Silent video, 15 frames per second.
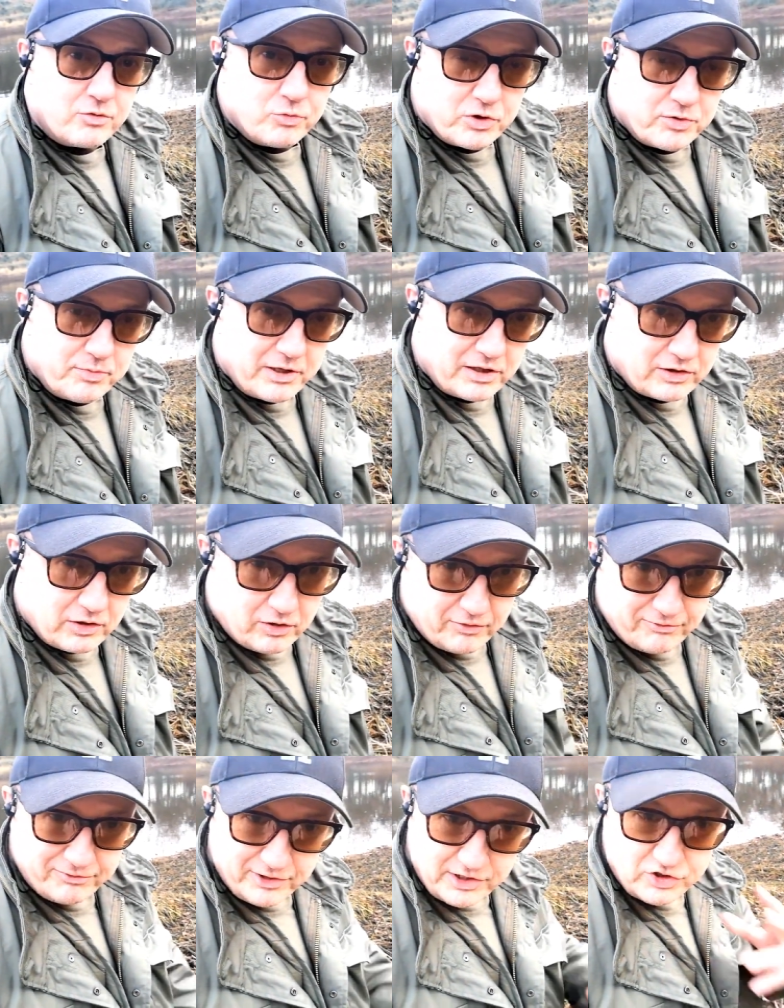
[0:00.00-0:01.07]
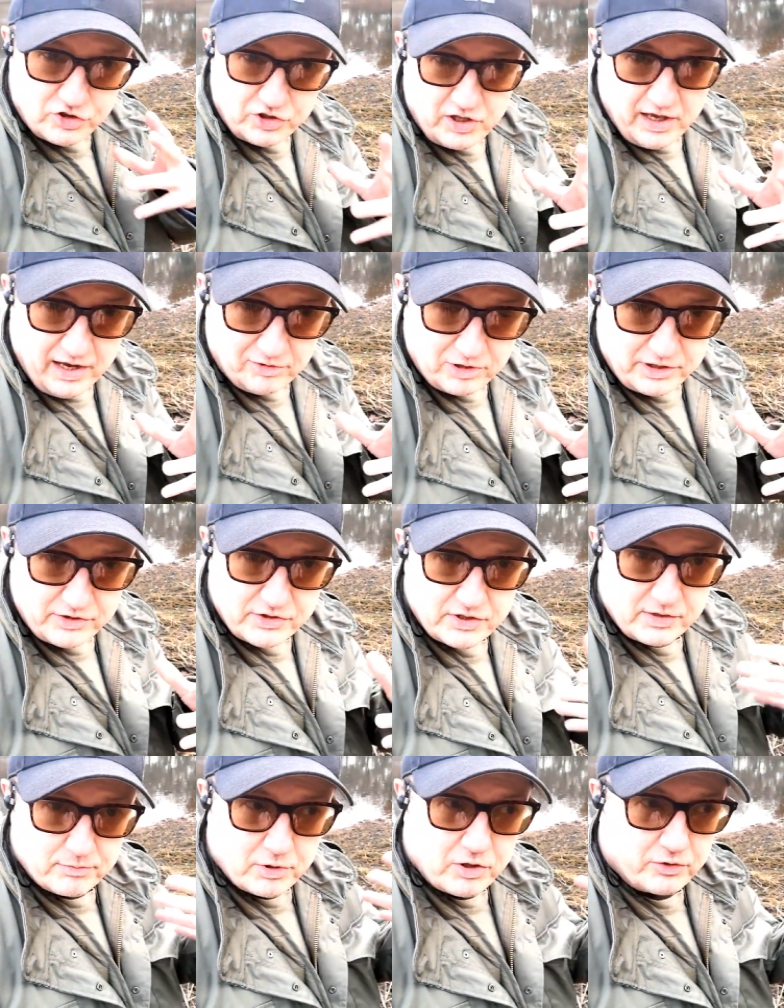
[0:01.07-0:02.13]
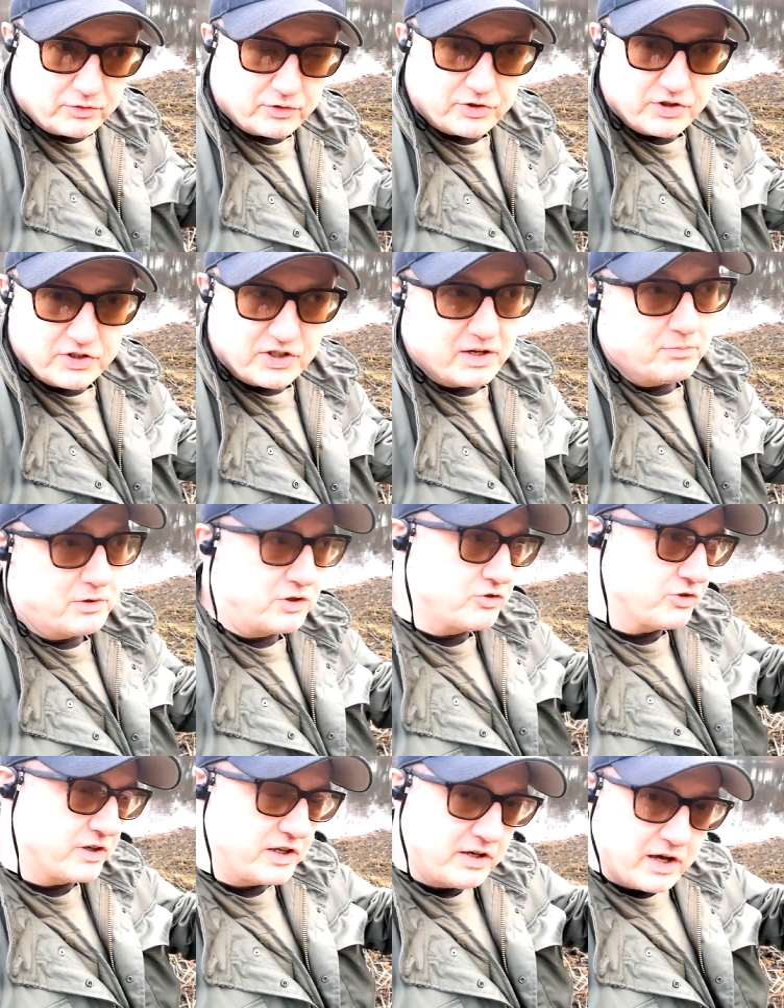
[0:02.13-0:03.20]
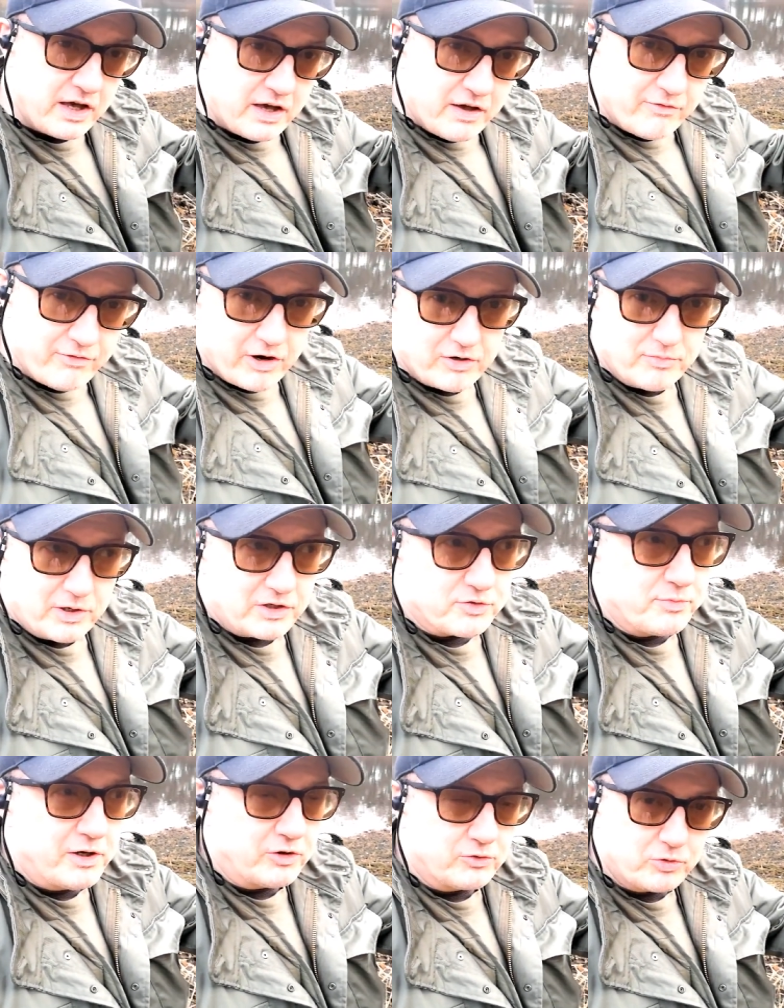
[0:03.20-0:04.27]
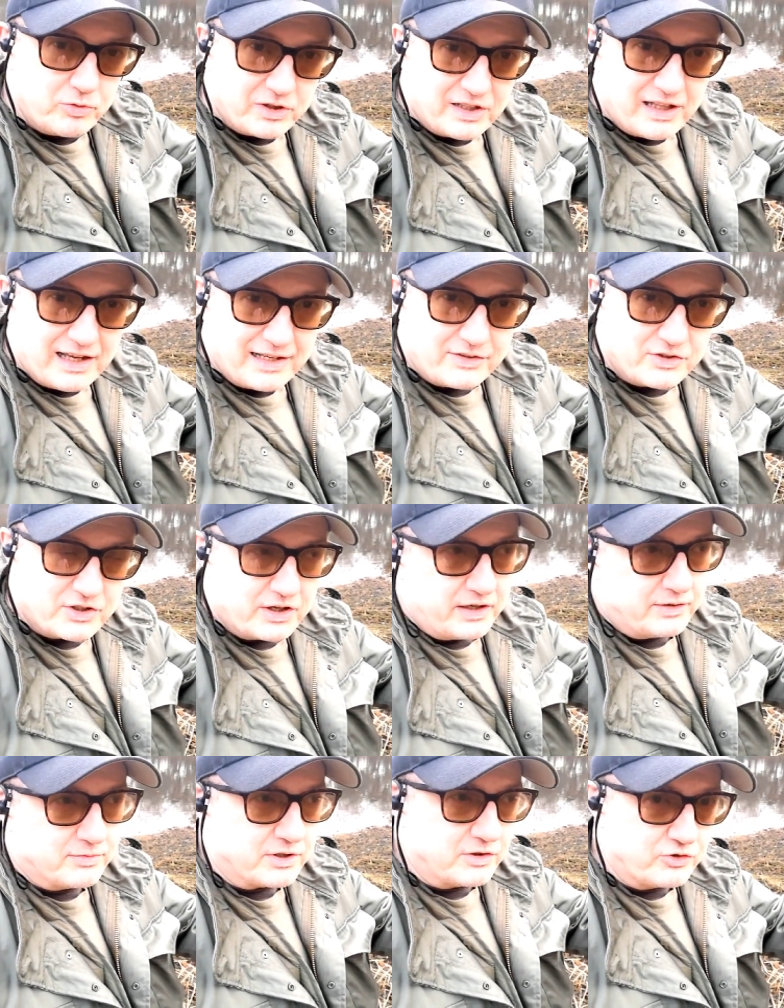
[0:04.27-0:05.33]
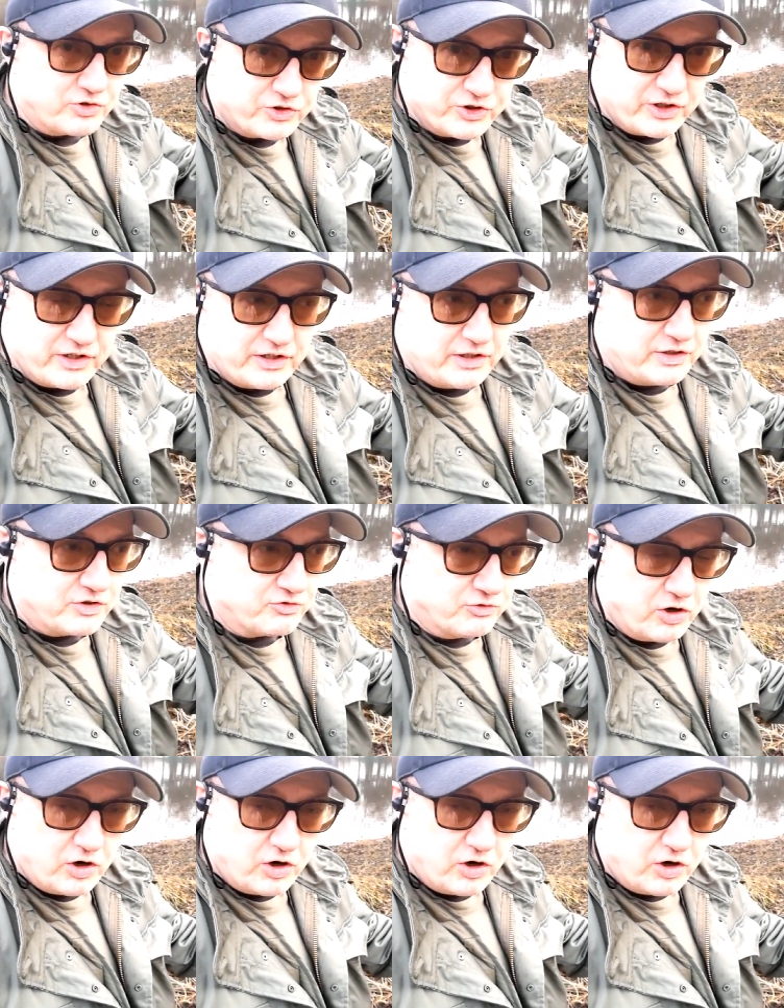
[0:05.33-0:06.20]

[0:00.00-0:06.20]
there would have been a lot of visionary, subconscious imagery, very much melding with the landscape. So trees,